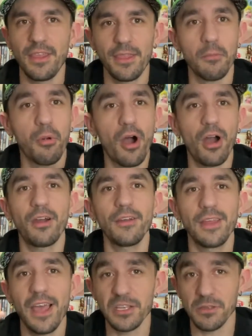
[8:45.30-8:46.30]

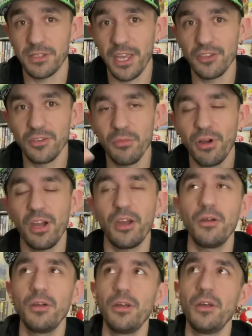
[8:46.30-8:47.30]
the expectation
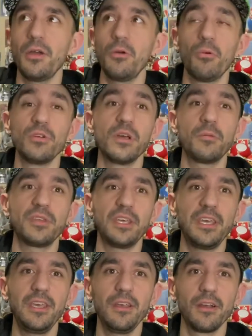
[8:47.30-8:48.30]
bar was up to
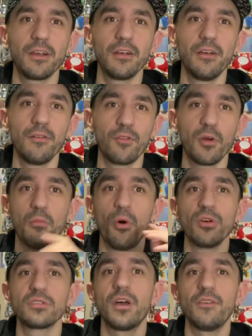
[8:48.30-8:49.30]
here for
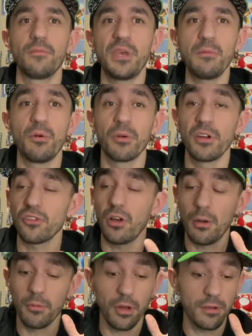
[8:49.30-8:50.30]
most of the people,
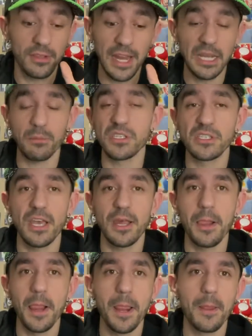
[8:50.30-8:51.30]

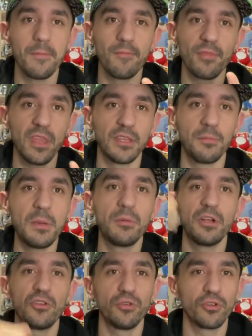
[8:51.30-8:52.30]
90% of the
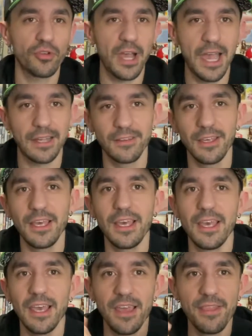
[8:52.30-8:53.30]
people that you attract.
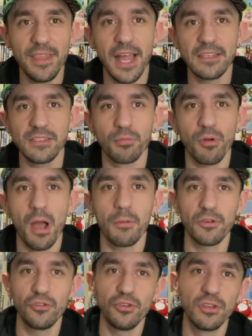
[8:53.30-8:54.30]
And that's the problem,
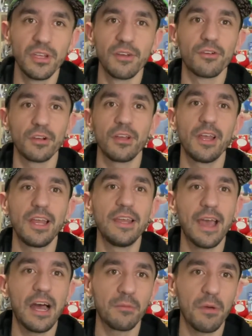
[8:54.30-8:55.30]
because you delivered
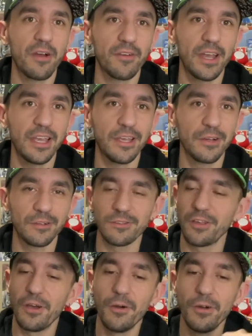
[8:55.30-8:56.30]
down about right here.
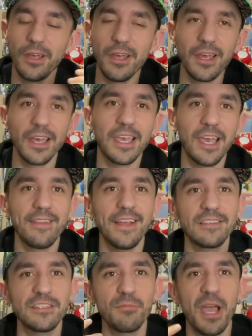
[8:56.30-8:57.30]
So again,
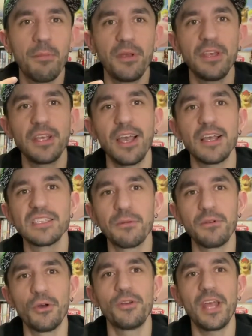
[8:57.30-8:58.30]
that's just my opinion, guys. Let
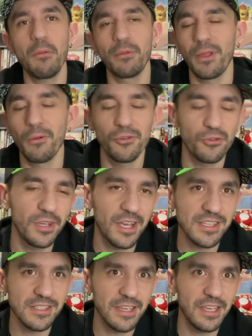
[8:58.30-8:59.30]
me know down below what you
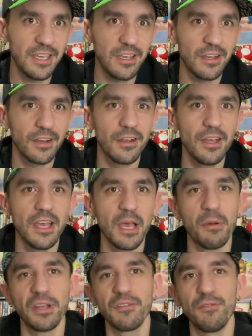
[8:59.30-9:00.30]
guys think here
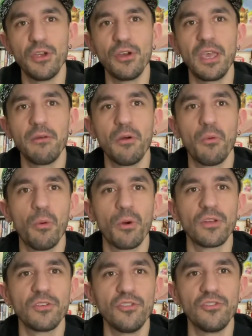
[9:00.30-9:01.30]
about the Video Game
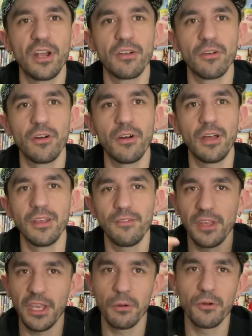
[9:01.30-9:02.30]
Awards in general. I'd love
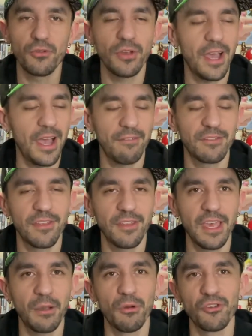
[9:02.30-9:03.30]
to hear what you have to
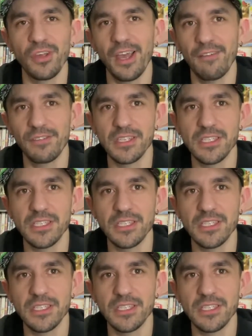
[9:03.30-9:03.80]
think, what you have to